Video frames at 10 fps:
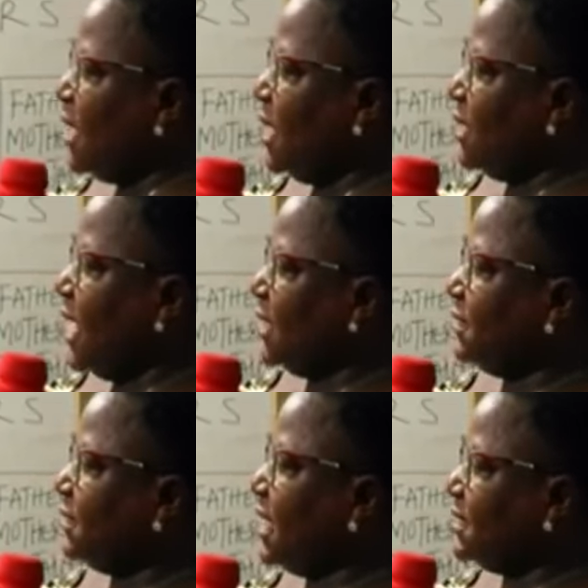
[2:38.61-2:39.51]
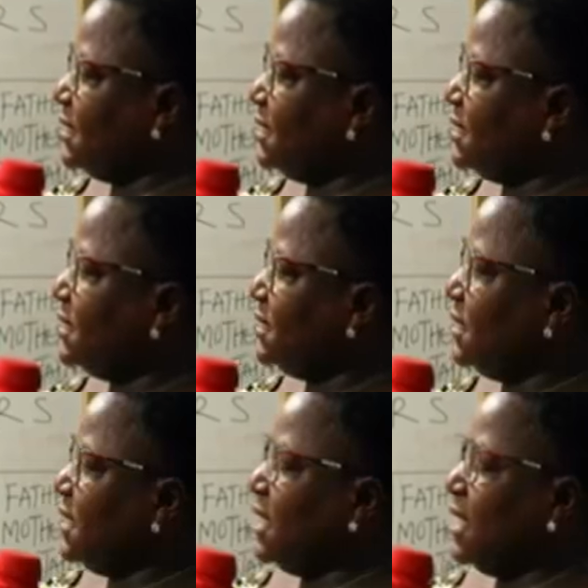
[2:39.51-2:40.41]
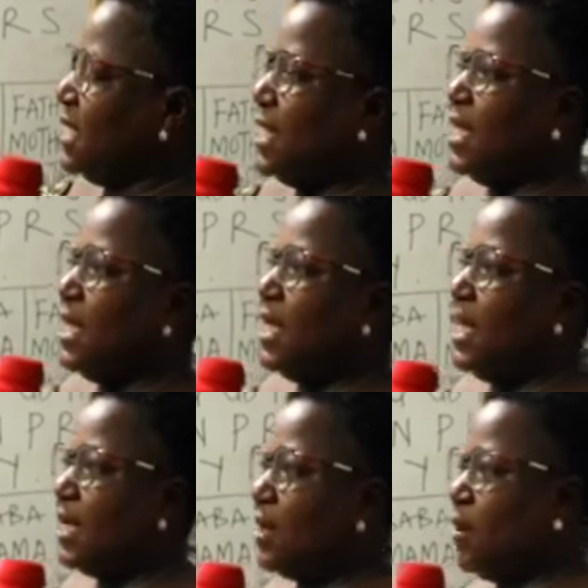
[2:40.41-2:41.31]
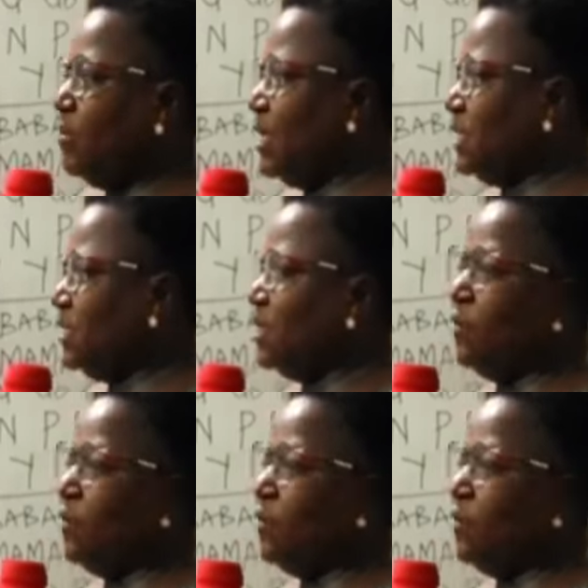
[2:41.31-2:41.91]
That is combination